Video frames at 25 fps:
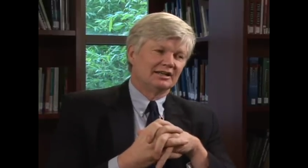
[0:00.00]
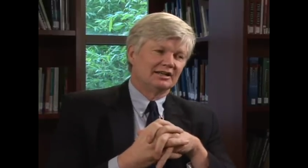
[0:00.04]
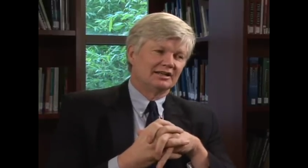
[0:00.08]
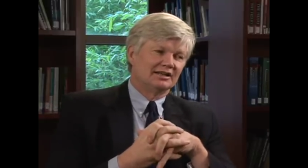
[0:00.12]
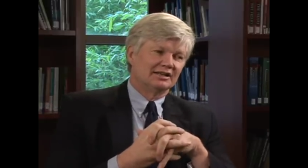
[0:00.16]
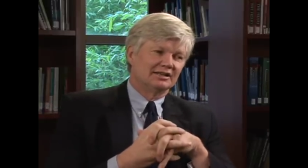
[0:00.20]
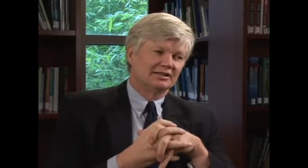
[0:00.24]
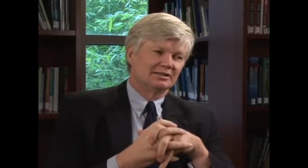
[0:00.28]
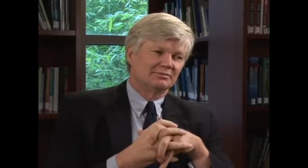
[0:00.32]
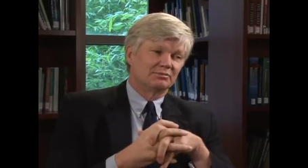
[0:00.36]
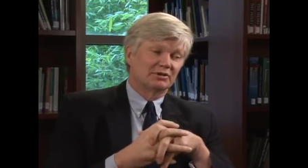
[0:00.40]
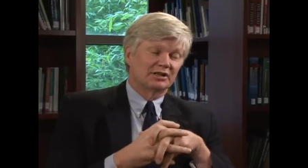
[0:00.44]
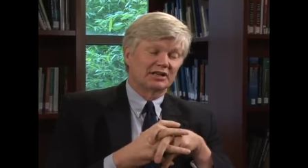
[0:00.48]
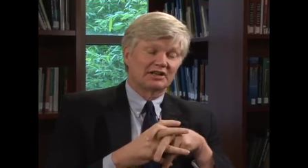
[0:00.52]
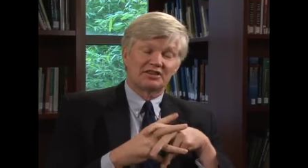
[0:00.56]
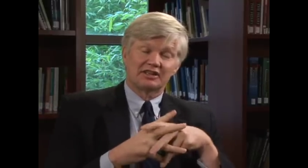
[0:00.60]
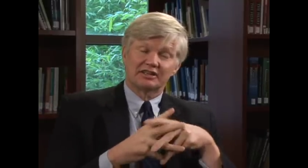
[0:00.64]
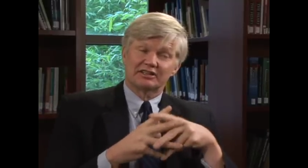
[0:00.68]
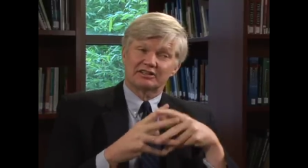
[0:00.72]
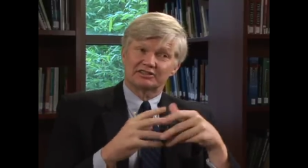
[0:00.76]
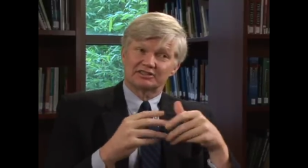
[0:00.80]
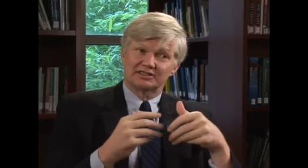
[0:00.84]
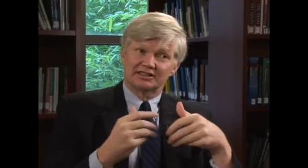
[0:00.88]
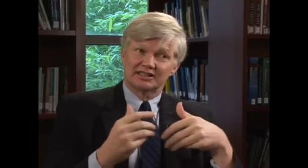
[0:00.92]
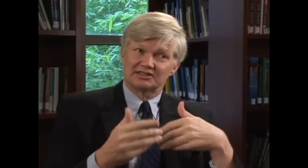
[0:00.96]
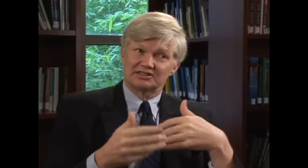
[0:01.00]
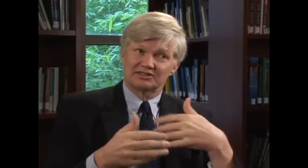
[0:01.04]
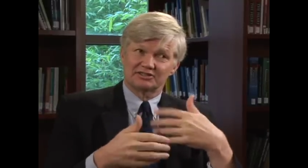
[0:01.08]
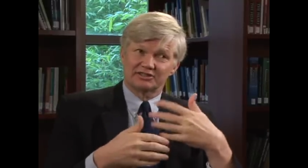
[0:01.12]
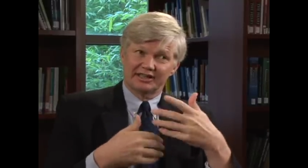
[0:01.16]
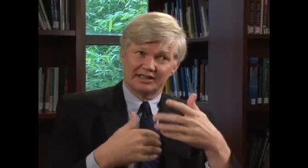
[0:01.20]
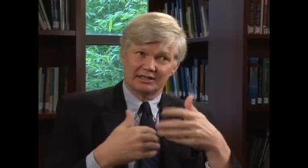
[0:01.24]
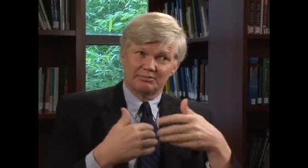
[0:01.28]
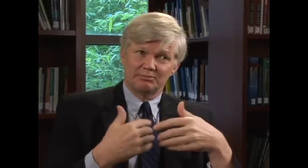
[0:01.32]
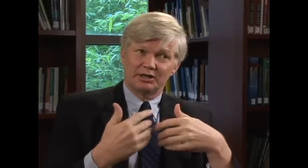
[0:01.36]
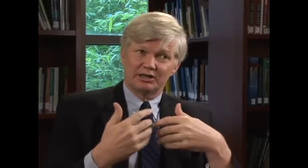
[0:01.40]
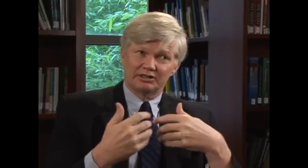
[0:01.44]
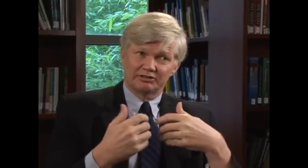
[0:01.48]
Uh, but I think our tests are
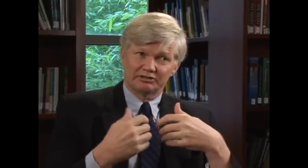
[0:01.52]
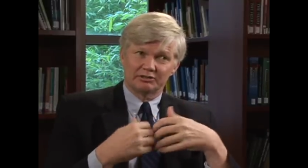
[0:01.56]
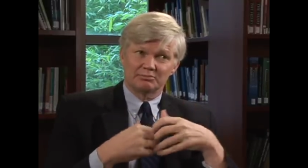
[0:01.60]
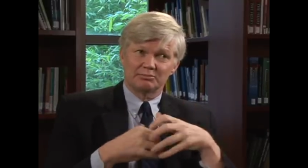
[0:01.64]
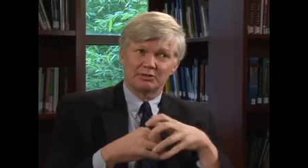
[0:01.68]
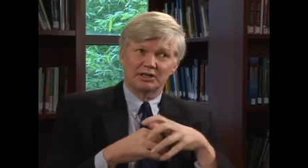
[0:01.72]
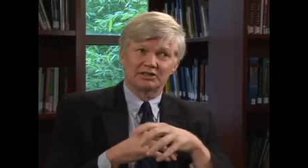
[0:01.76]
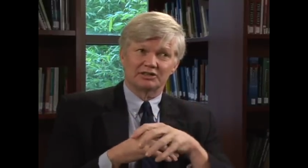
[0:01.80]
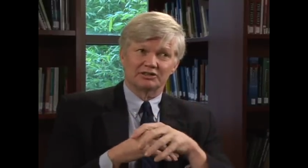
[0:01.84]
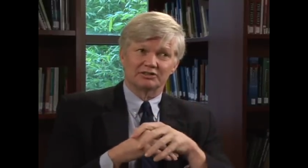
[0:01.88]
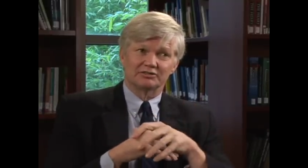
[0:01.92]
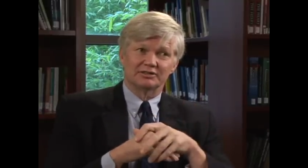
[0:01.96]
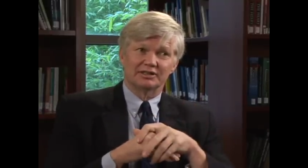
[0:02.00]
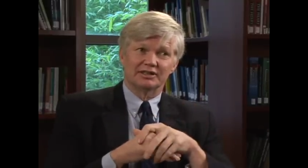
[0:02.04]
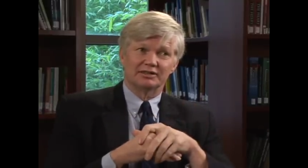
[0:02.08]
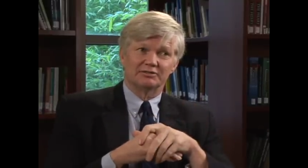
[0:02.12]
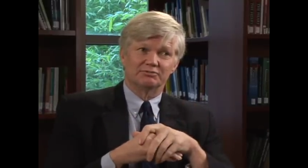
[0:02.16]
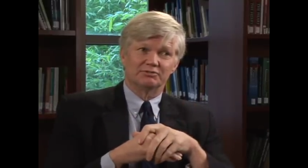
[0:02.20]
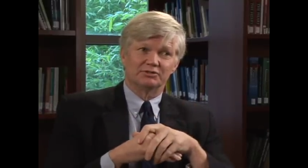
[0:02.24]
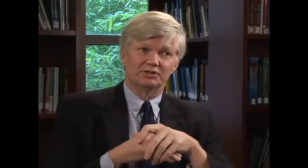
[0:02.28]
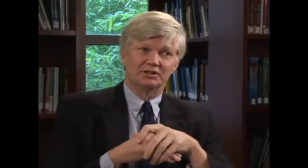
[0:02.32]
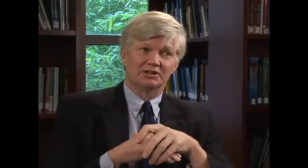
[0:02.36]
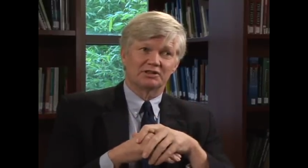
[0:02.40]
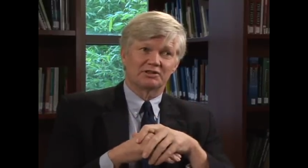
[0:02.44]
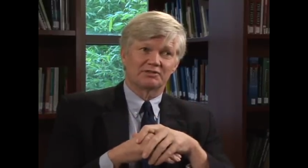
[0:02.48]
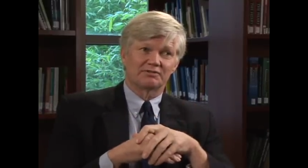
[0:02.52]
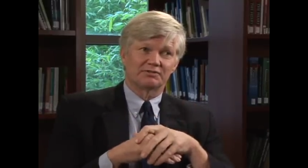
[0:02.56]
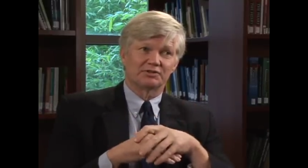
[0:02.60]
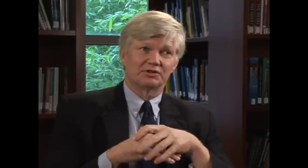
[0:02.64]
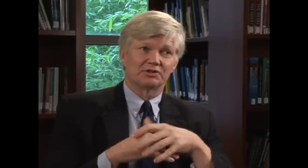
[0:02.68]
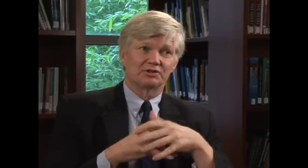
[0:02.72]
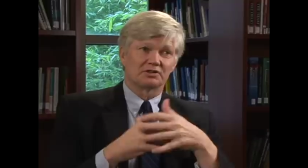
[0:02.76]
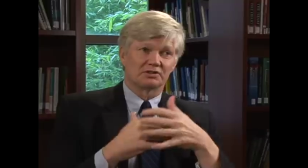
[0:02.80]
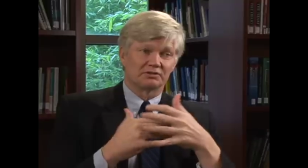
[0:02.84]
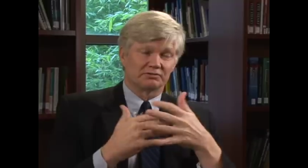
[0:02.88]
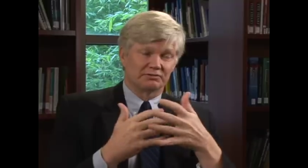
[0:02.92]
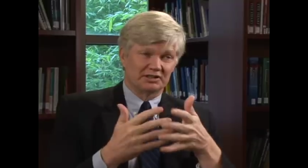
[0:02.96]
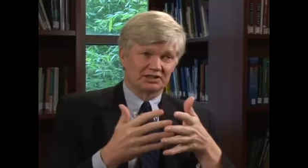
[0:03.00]
getting better and better, and with
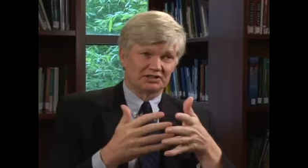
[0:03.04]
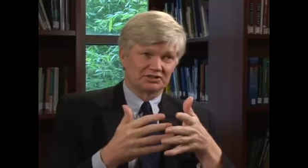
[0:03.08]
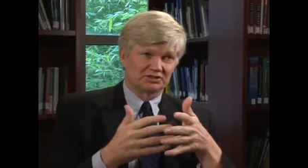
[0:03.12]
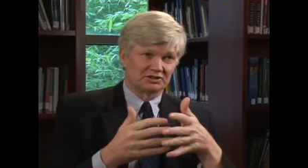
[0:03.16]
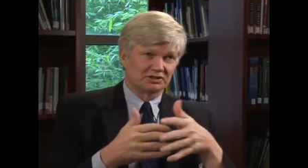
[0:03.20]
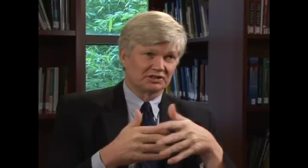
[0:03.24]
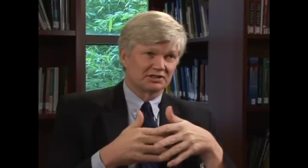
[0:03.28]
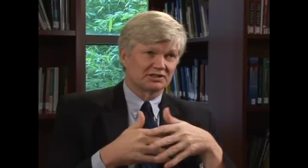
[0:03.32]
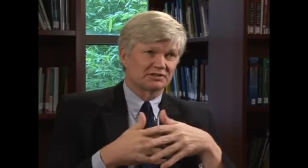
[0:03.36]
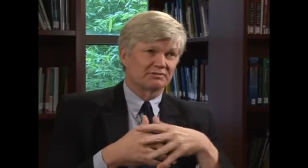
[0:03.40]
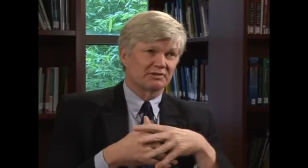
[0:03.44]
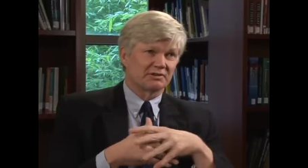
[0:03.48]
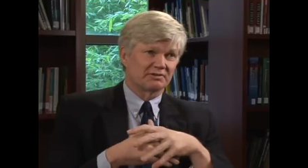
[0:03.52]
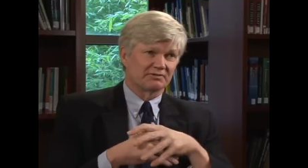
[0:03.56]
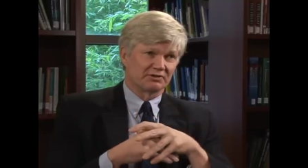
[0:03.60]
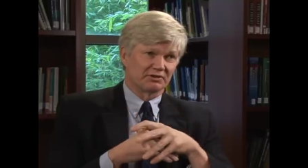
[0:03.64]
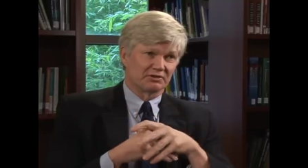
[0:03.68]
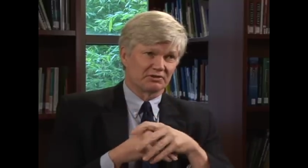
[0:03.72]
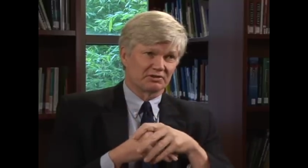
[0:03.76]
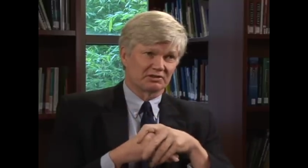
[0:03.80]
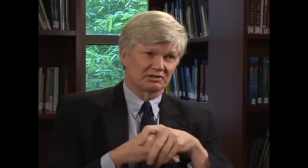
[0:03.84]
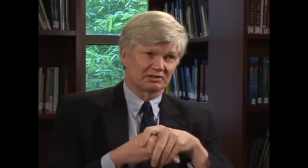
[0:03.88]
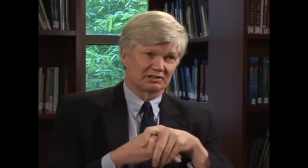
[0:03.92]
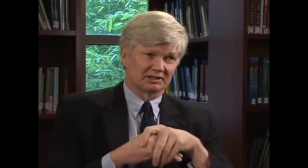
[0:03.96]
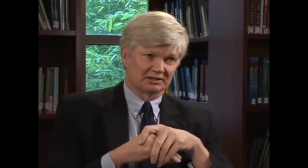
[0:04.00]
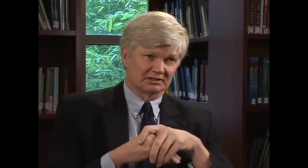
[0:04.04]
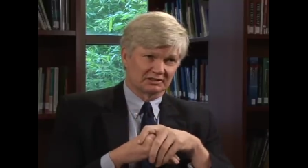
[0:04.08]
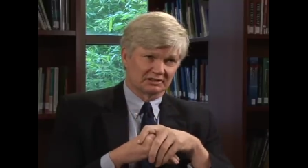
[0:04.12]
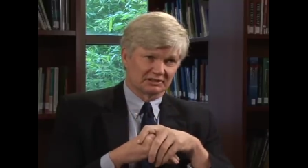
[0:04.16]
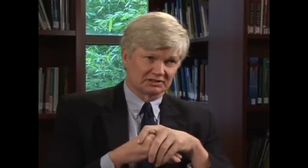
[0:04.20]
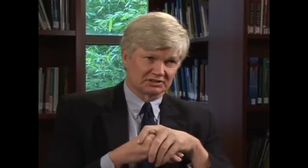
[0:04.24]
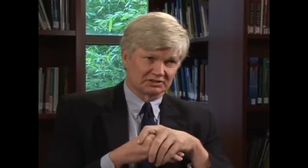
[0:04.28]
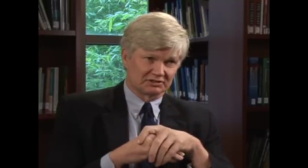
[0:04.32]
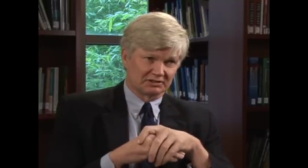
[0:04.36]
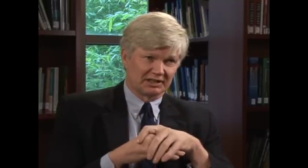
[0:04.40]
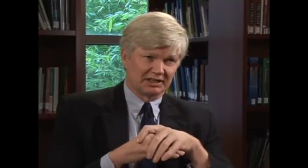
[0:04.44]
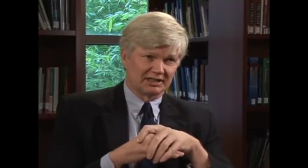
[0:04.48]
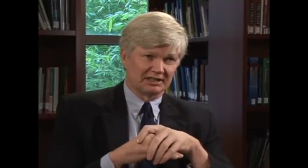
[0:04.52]
further research, with further clinical
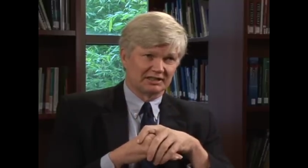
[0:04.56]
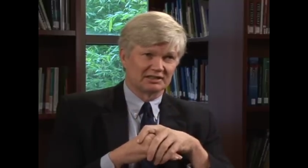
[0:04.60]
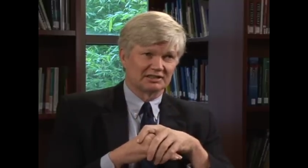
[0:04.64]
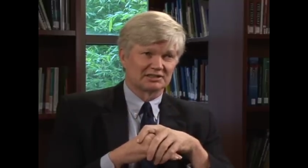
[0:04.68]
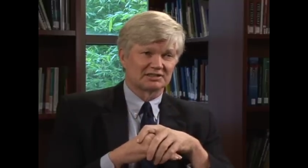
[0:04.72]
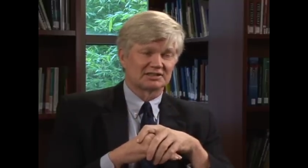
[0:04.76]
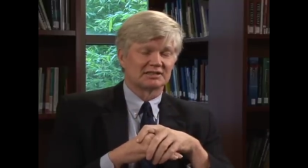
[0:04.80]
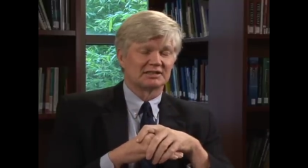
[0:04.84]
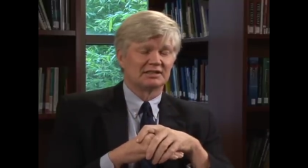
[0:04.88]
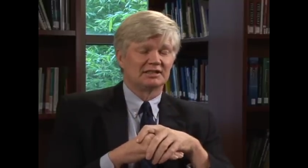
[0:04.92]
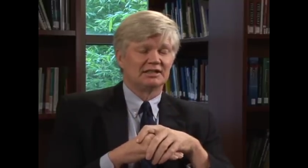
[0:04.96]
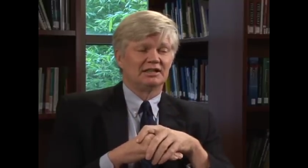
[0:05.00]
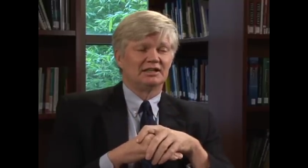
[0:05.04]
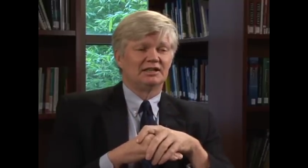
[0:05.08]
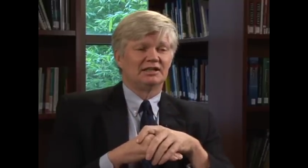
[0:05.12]
trials,